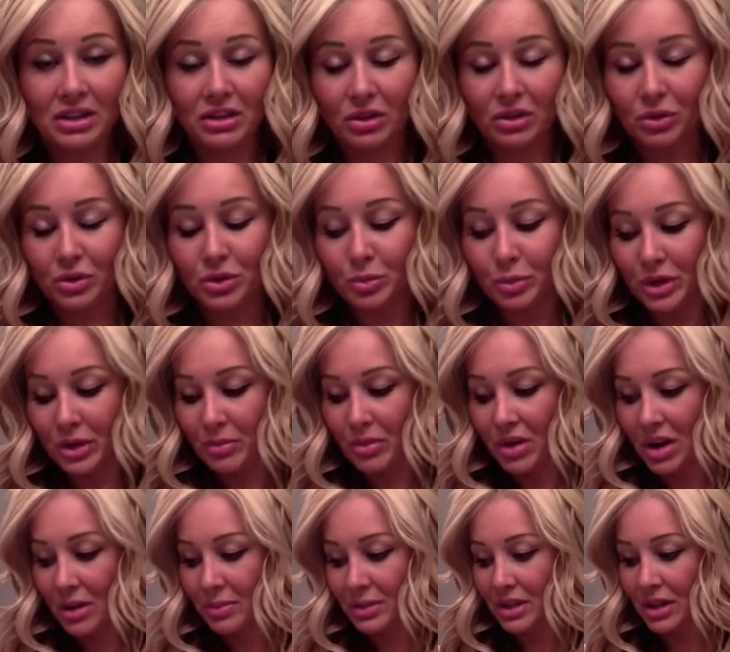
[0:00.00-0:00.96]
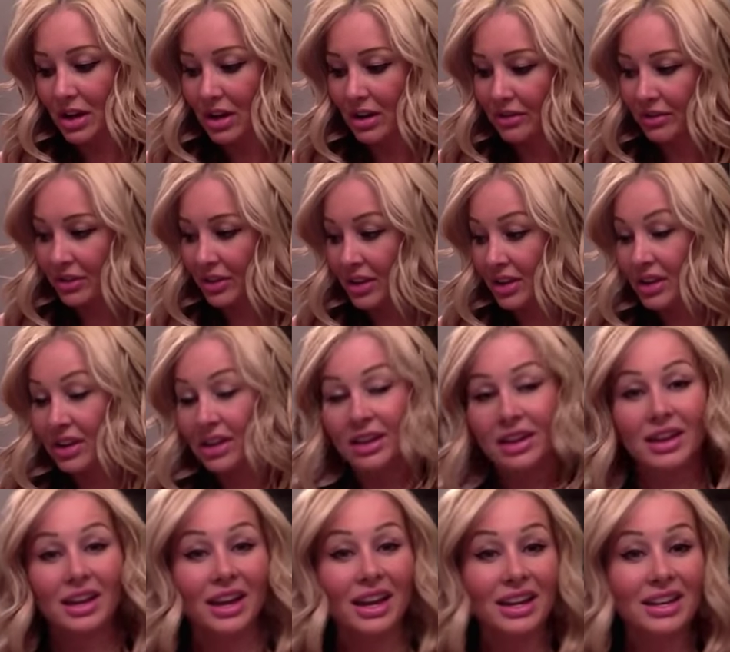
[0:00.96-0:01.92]
The little spring pops off.
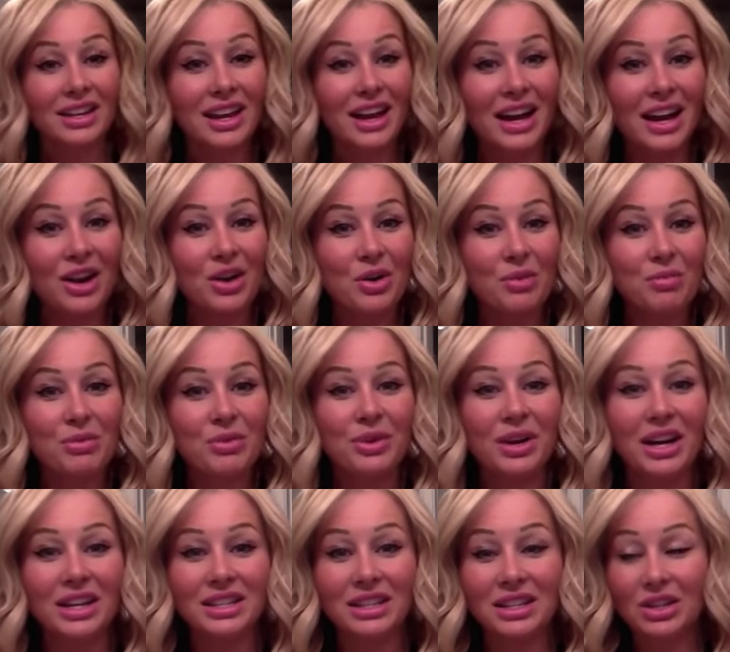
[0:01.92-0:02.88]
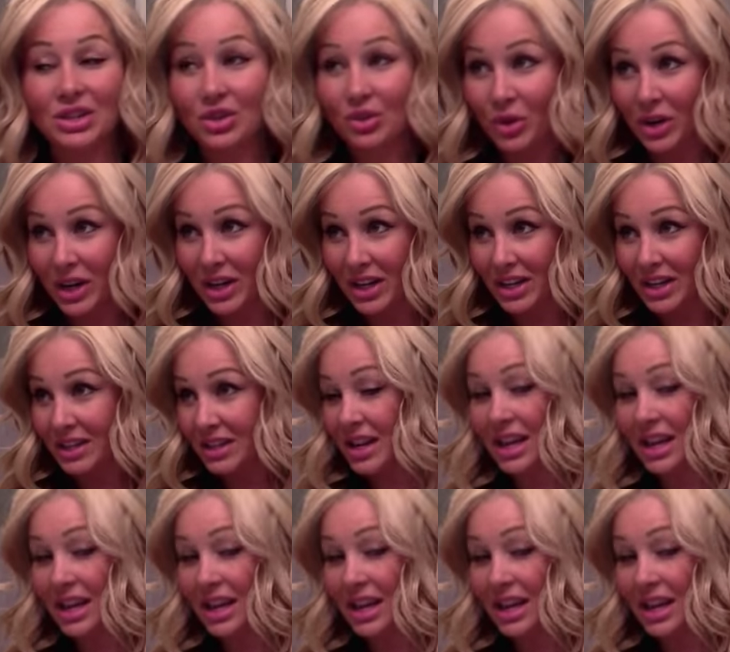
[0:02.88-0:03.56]
And yeah, I hope you guys enjoyed it.